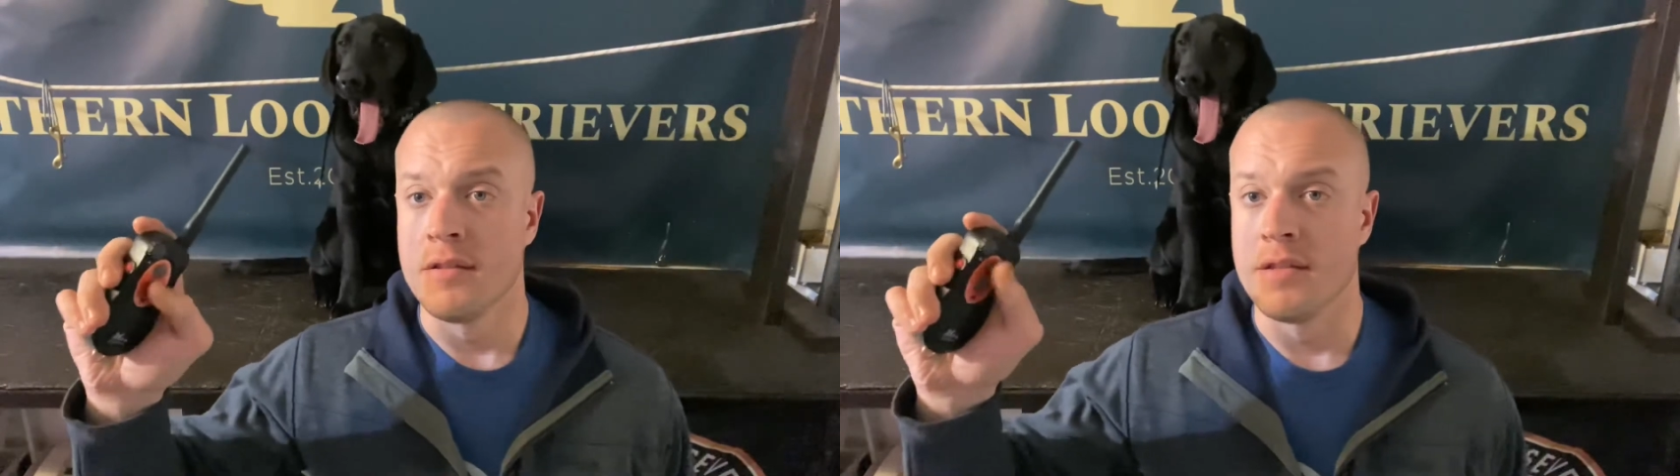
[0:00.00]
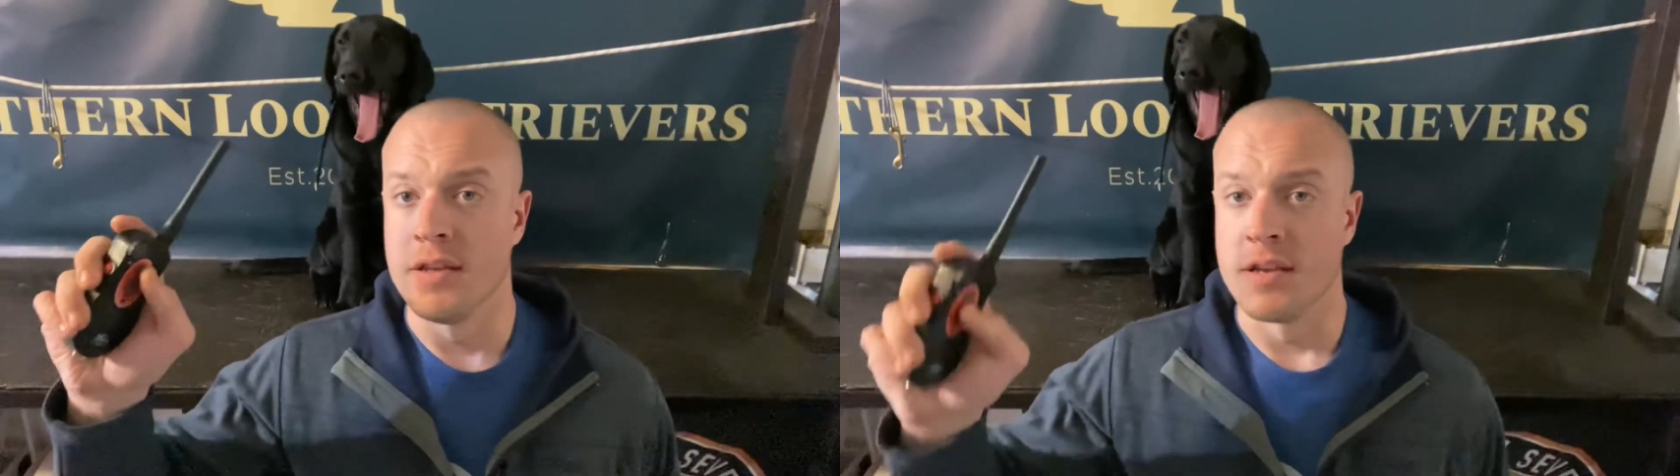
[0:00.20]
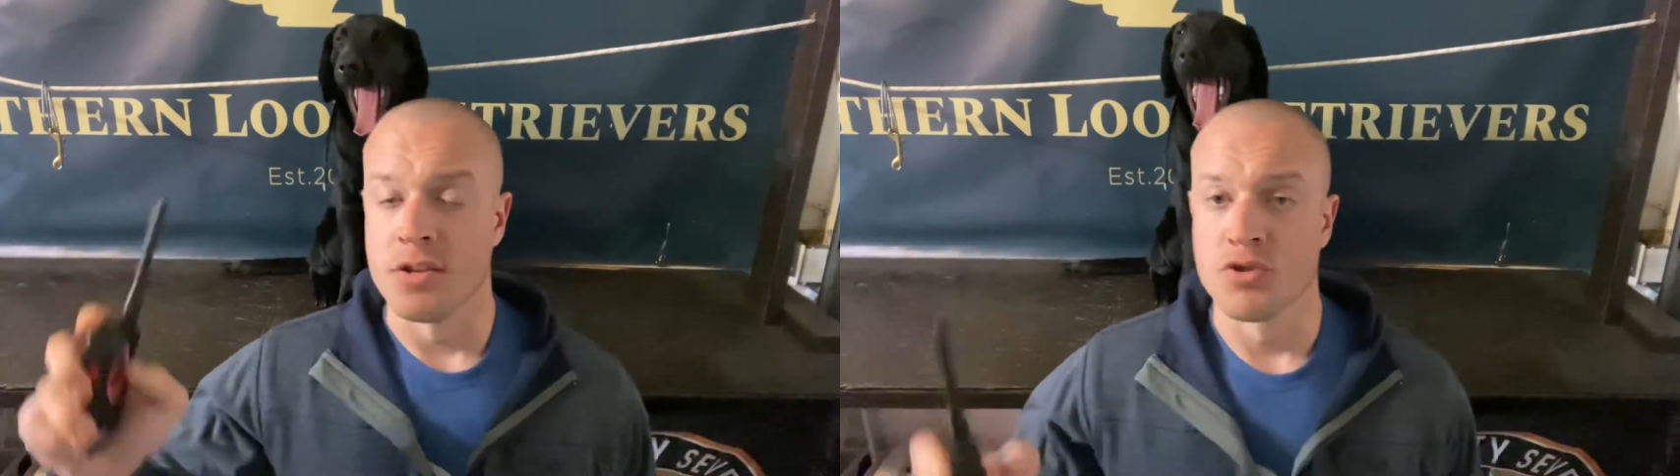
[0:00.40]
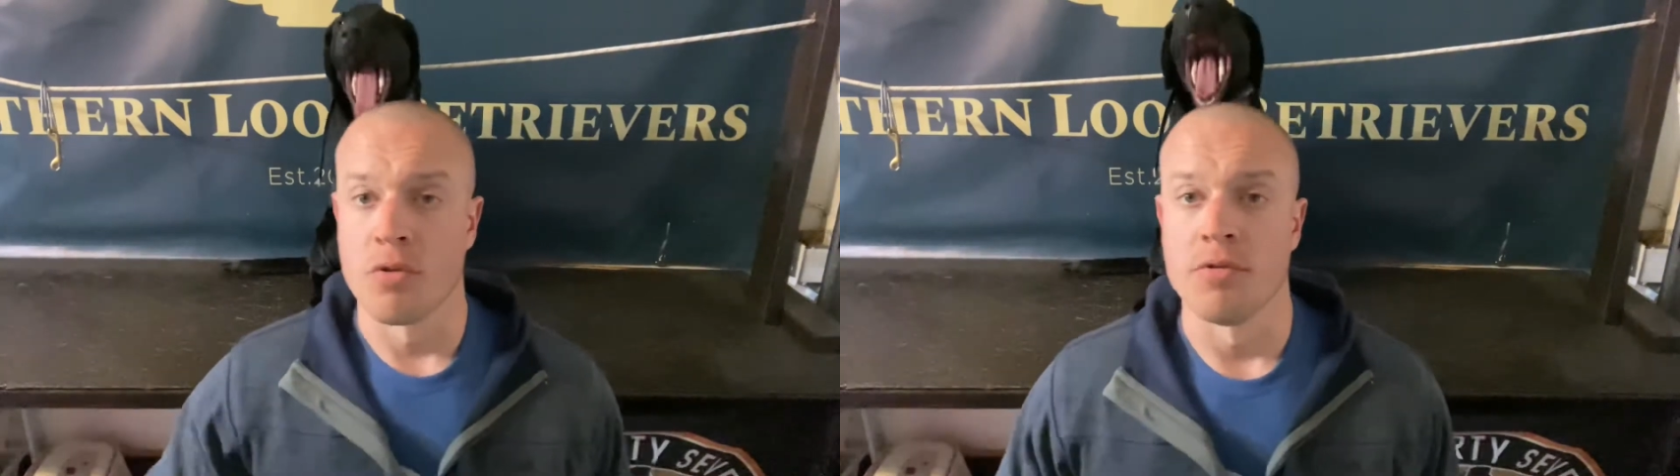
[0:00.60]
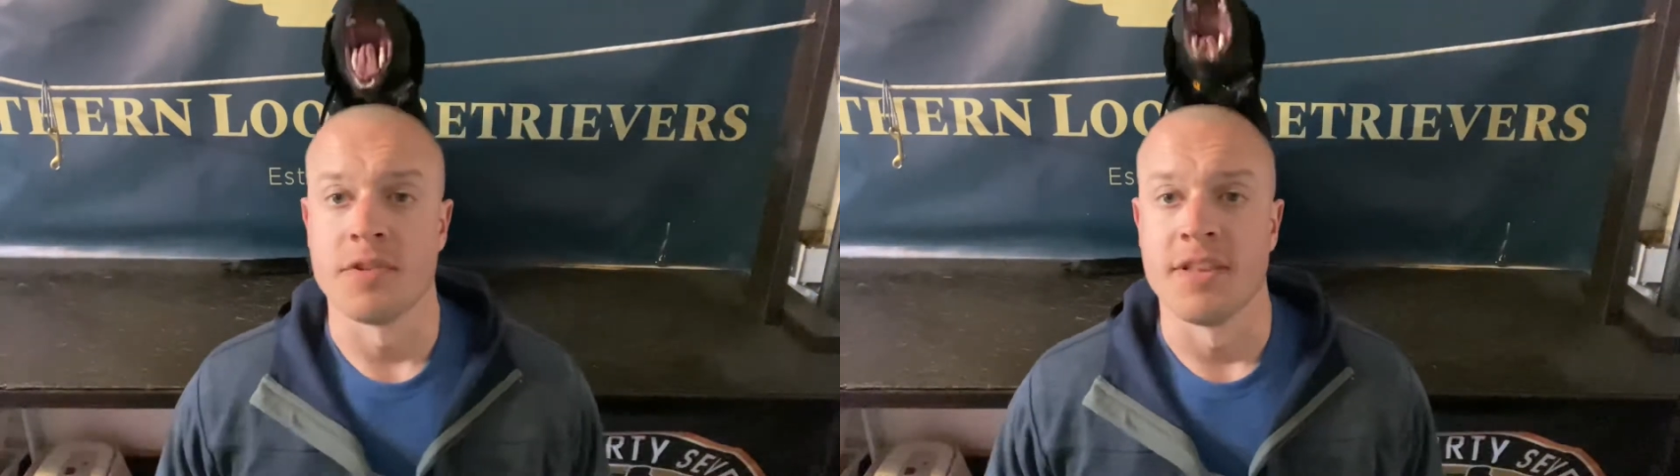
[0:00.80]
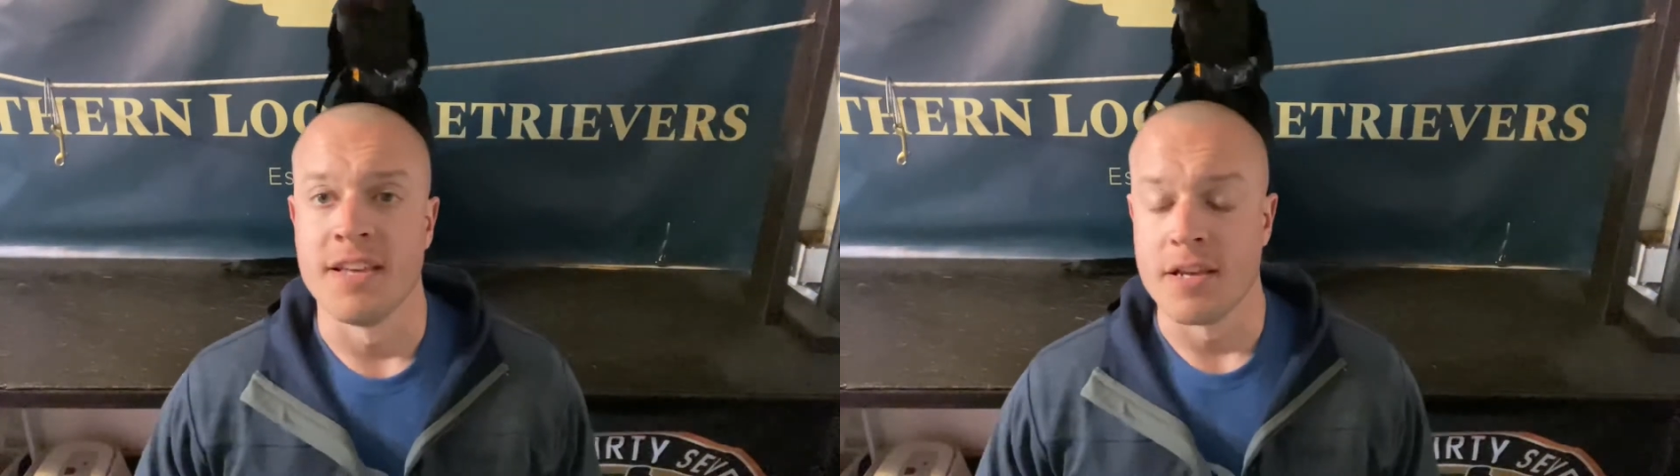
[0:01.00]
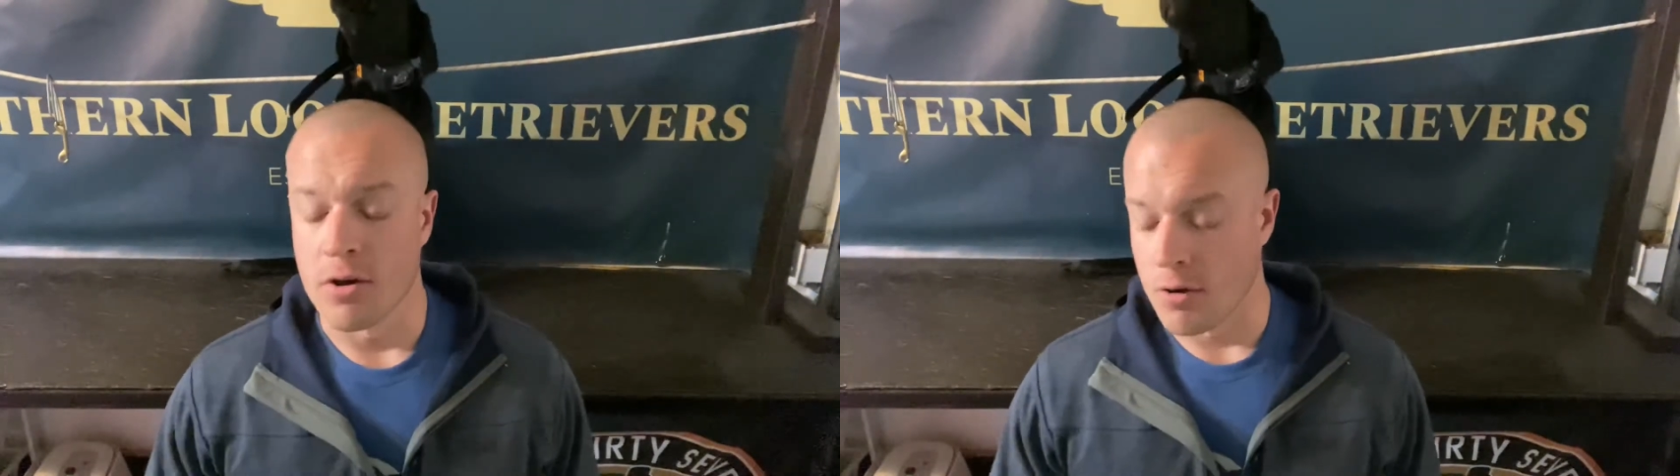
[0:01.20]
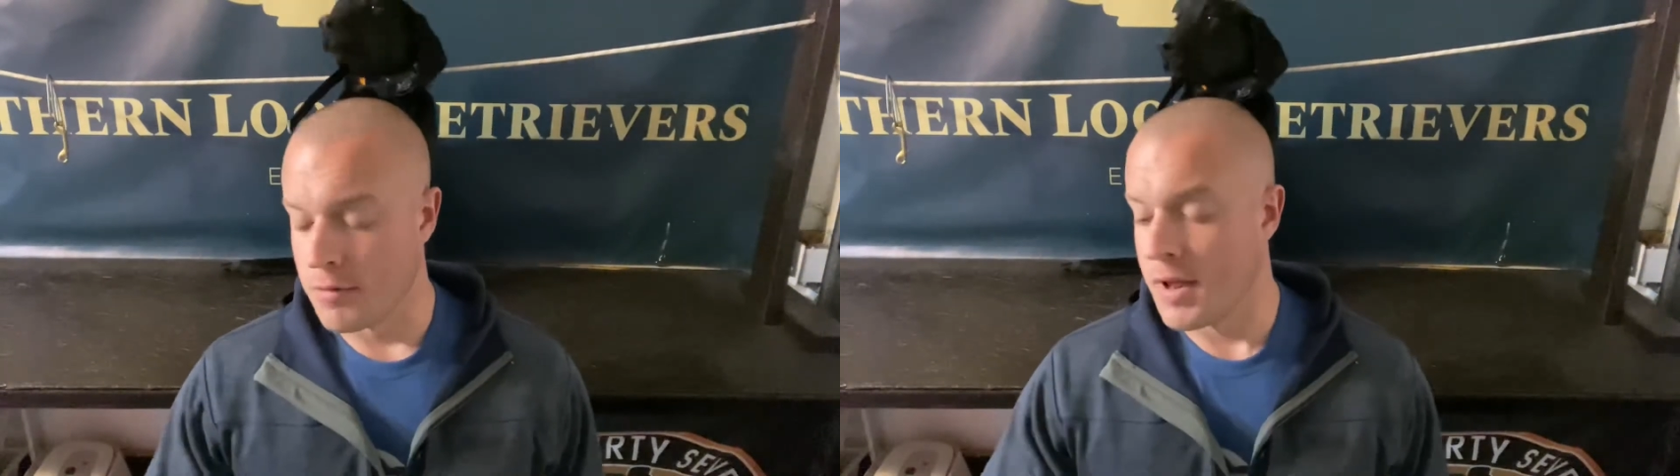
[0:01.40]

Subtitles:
the controls on the e-collar.